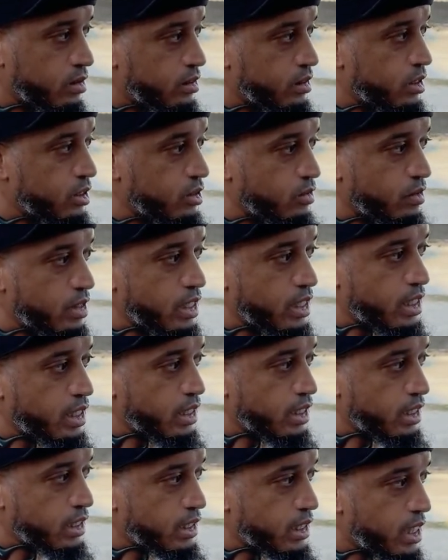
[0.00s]
situated
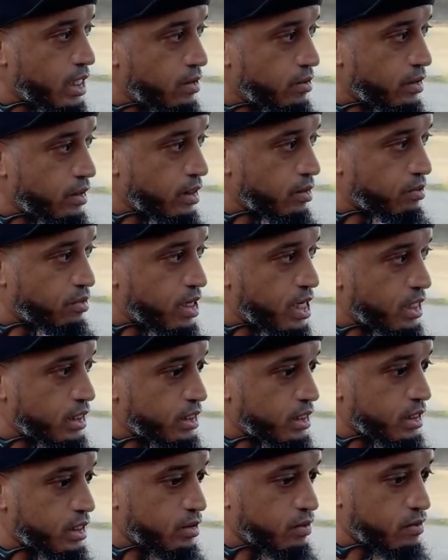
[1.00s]
in this area in the
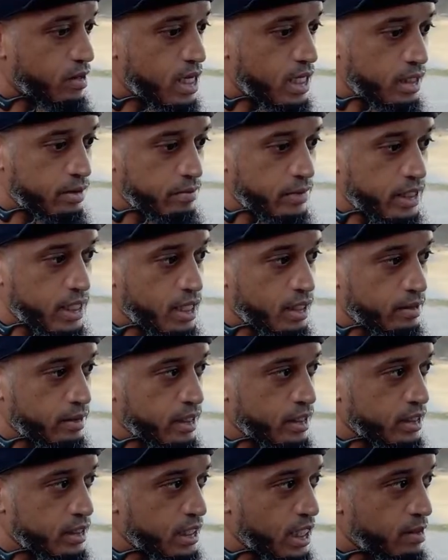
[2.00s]
projects and why they may not
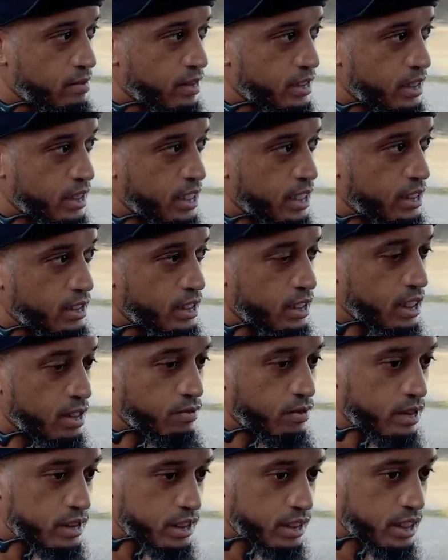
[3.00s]
getting the same
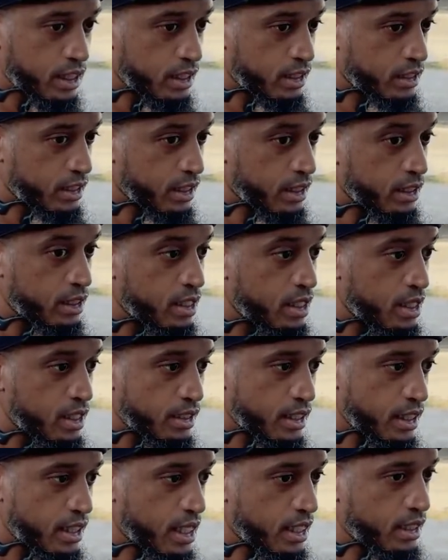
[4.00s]
level of education.
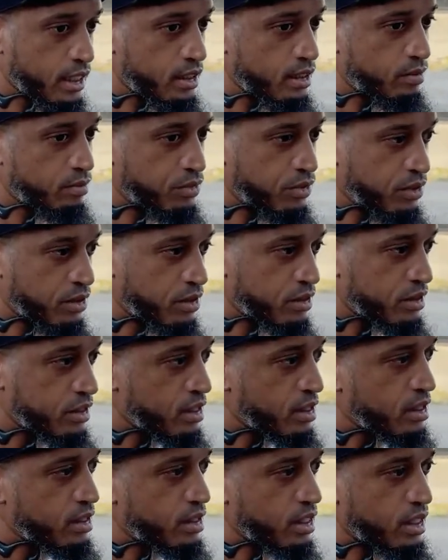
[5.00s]
They're not getting the books.
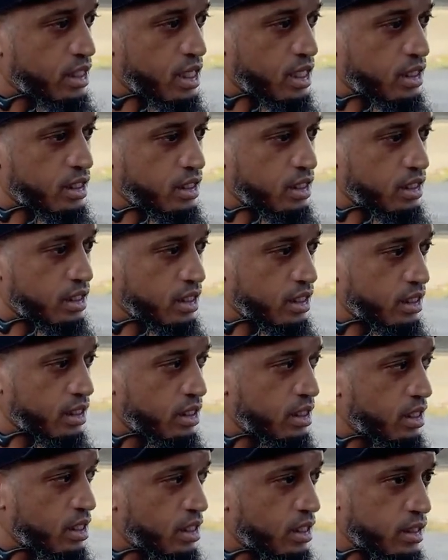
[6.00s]
They're not getting
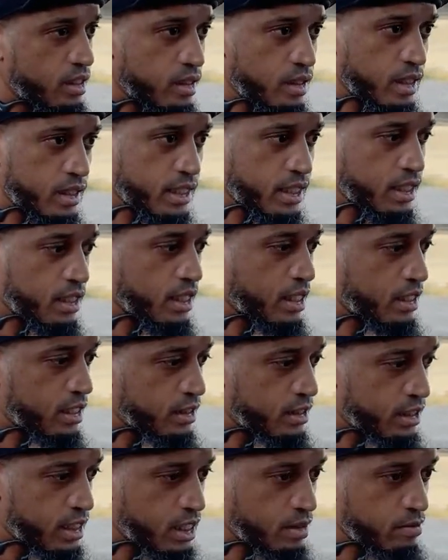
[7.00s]

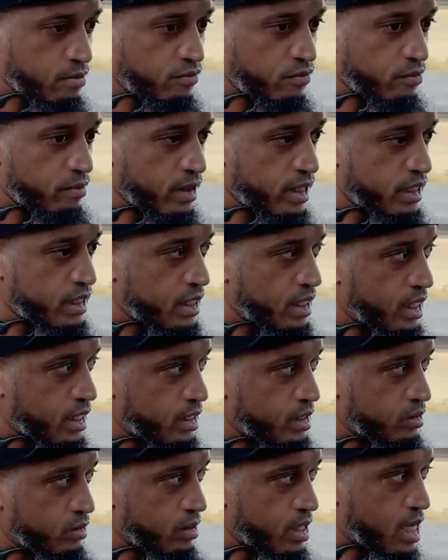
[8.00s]
that same information
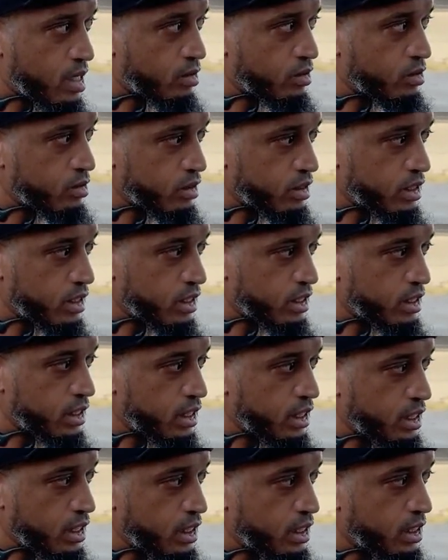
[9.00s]
as to how to
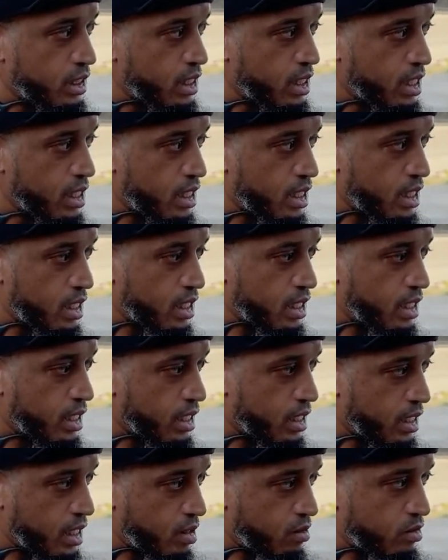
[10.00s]
succeed.
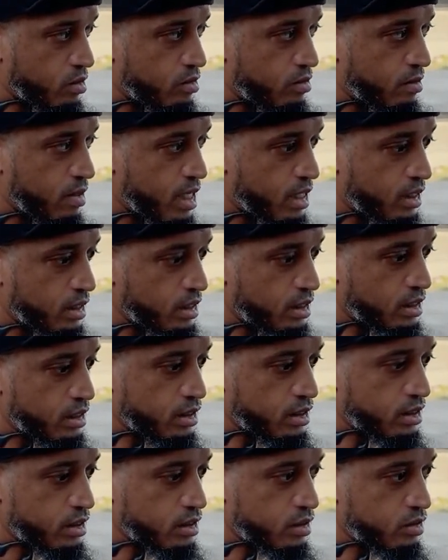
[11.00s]
And everybody
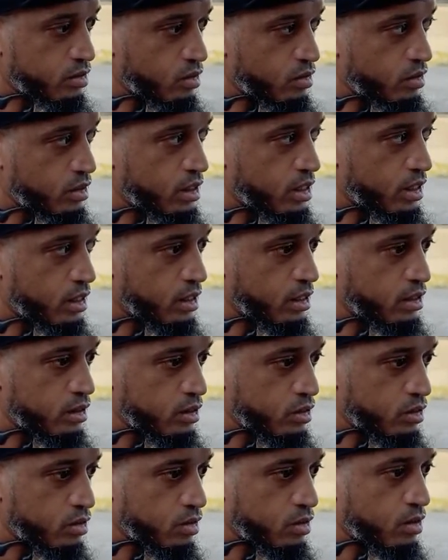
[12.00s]
is going to a liquor
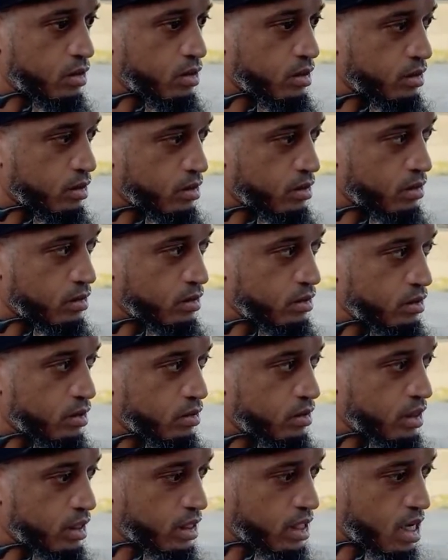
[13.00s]
store and going,
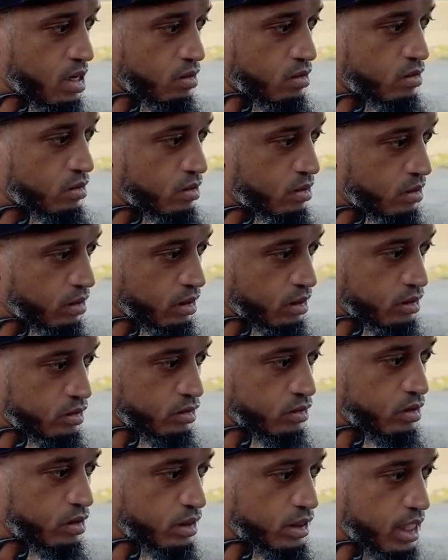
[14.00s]
getting alcohol and
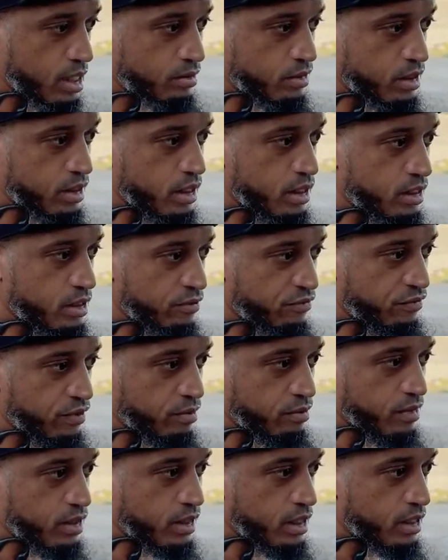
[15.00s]
doing all types of things and
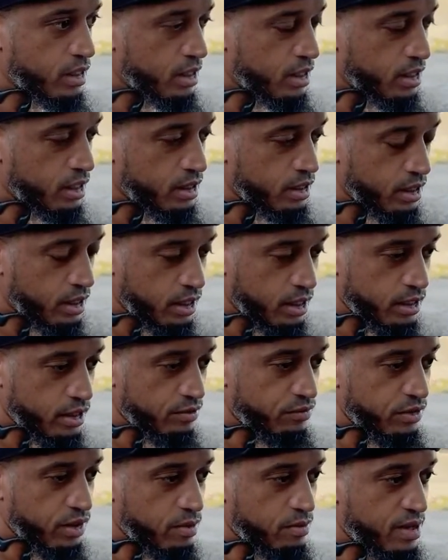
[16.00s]
flip money in a
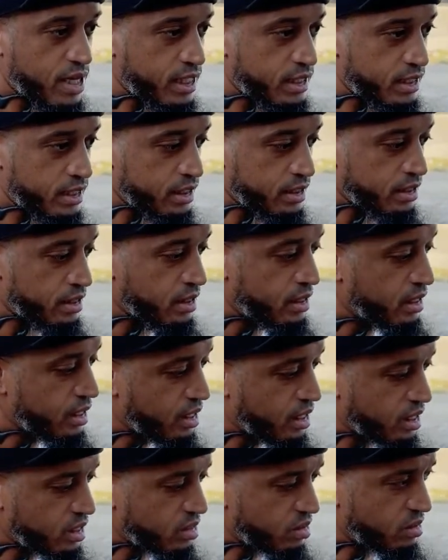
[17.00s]
different capacity.
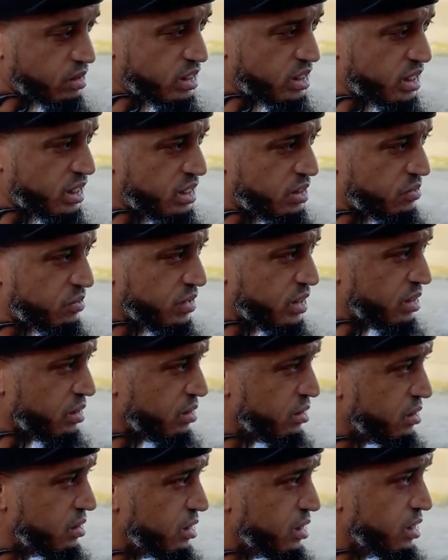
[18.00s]
So it's
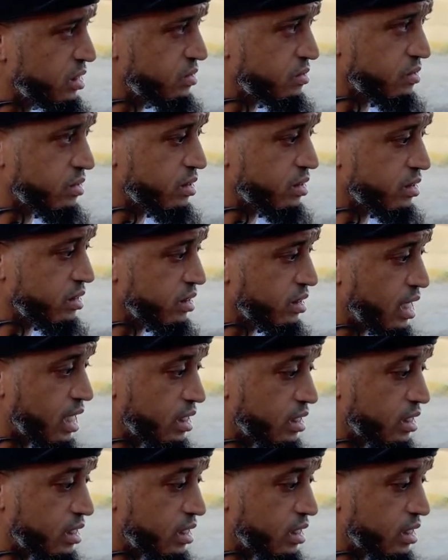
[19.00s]
real. It's real. And